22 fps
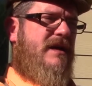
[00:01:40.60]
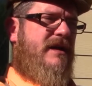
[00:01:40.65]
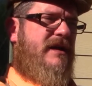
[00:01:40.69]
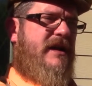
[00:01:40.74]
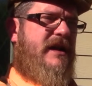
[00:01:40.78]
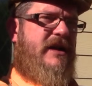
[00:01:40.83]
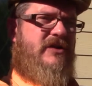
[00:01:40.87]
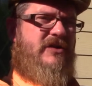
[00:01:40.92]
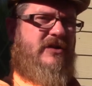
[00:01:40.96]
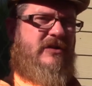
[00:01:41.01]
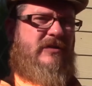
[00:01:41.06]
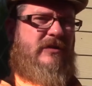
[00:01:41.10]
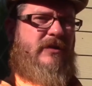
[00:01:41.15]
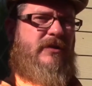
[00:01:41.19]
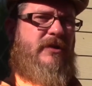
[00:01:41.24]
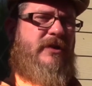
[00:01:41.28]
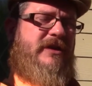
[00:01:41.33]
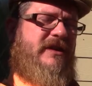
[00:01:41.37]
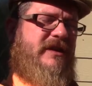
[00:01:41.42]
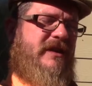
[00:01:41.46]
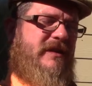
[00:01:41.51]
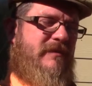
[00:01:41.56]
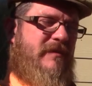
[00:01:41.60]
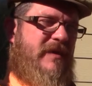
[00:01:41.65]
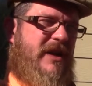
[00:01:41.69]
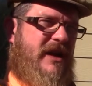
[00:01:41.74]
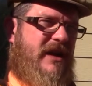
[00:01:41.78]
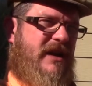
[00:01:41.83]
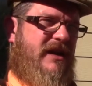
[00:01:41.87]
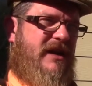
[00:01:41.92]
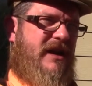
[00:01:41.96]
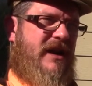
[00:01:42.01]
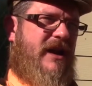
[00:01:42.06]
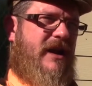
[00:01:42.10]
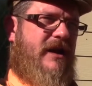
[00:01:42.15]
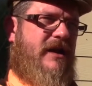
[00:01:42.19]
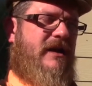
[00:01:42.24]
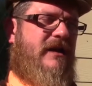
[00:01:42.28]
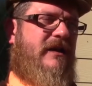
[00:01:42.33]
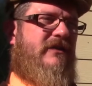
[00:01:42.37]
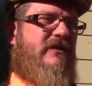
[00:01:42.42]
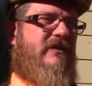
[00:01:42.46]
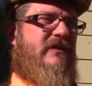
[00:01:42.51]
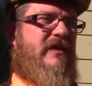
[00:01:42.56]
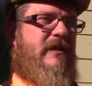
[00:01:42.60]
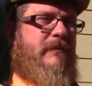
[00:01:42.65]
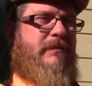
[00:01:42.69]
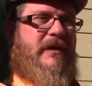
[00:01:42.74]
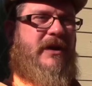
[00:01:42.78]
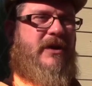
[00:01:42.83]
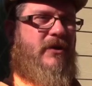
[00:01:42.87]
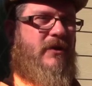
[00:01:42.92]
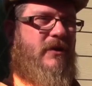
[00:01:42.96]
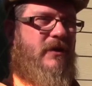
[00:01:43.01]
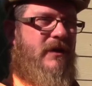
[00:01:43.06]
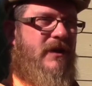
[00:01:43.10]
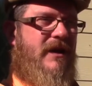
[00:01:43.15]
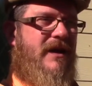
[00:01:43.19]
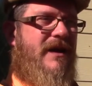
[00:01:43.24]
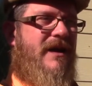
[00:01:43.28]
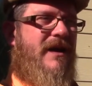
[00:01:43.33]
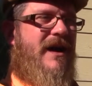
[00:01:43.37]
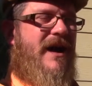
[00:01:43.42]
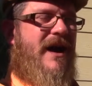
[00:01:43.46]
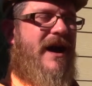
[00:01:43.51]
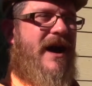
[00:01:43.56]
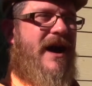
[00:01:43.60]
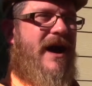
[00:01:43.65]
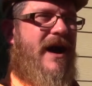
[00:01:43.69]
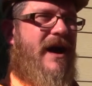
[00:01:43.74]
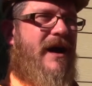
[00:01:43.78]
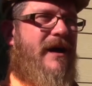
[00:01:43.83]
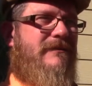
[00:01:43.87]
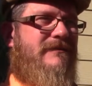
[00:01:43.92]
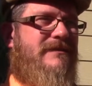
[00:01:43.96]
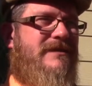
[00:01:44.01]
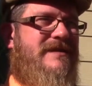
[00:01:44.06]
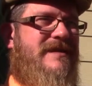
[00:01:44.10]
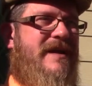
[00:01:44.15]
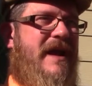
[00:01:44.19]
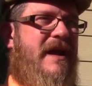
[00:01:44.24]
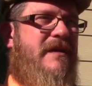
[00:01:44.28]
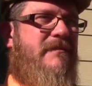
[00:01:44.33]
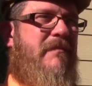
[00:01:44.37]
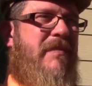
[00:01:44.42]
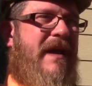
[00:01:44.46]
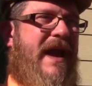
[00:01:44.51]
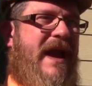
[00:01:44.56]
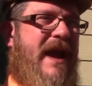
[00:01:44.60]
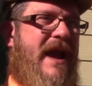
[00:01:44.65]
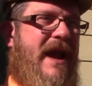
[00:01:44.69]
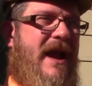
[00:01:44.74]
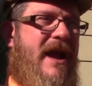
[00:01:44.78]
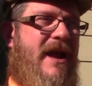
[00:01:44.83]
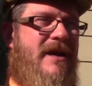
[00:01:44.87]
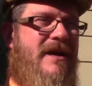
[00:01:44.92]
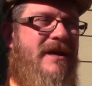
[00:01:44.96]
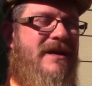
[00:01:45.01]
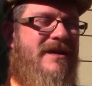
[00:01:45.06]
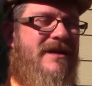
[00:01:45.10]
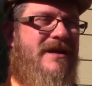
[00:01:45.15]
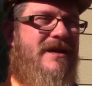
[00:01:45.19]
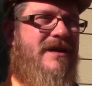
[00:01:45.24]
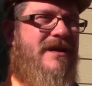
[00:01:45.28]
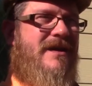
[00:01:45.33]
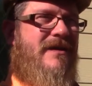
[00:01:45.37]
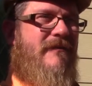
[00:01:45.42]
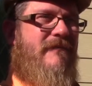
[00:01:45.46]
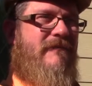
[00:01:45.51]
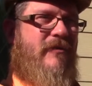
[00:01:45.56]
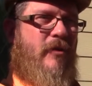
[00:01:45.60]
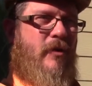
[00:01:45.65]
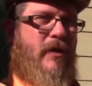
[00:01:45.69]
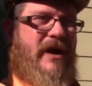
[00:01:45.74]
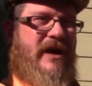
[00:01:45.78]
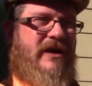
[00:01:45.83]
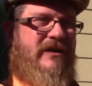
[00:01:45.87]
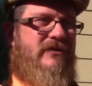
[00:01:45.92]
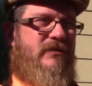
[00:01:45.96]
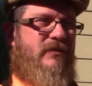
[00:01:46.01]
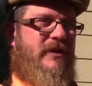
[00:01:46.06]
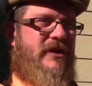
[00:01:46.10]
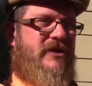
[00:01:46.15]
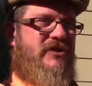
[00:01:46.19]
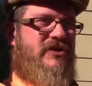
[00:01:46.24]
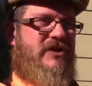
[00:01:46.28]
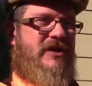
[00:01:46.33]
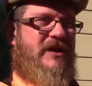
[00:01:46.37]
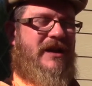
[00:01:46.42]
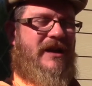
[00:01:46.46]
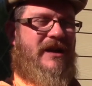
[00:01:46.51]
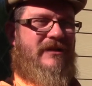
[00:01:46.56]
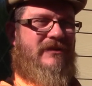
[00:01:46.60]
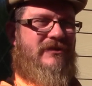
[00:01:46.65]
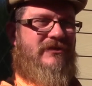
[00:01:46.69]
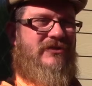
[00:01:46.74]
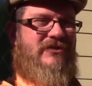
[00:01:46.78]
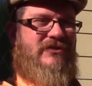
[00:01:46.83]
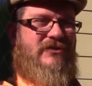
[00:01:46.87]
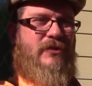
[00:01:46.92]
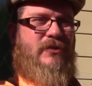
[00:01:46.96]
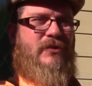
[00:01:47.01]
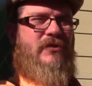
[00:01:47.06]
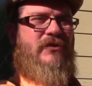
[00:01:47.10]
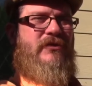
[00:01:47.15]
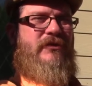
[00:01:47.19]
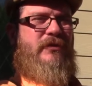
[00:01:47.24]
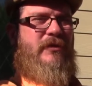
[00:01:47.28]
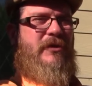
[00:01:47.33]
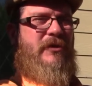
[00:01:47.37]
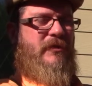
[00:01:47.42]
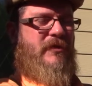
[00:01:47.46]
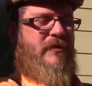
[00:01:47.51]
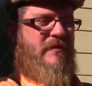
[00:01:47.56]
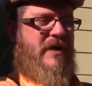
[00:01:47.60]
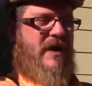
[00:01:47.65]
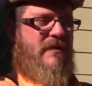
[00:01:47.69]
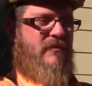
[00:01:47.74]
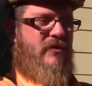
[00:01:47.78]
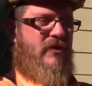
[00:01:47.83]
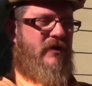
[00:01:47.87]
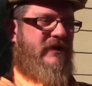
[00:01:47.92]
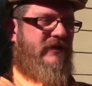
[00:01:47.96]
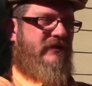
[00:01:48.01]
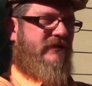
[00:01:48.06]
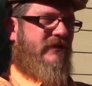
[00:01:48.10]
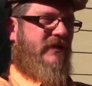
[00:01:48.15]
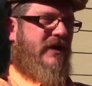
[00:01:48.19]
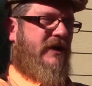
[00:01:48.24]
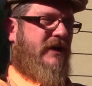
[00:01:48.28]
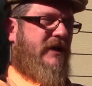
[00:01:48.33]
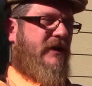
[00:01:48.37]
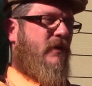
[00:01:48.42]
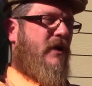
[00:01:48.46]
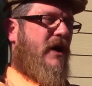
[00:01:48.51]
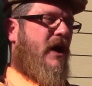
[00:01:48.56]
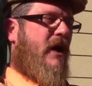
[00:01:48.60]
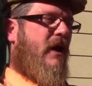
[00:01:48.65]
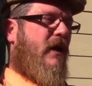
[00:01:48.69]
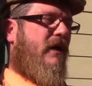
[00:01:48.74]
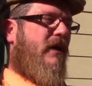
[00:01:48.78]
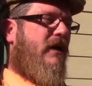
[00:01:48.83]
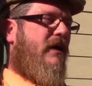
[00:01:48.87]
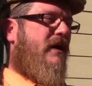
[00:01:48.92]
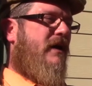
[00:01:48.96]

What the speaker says: he just looked at me, and in his typical deadpan voice, which again, students will remember this very well.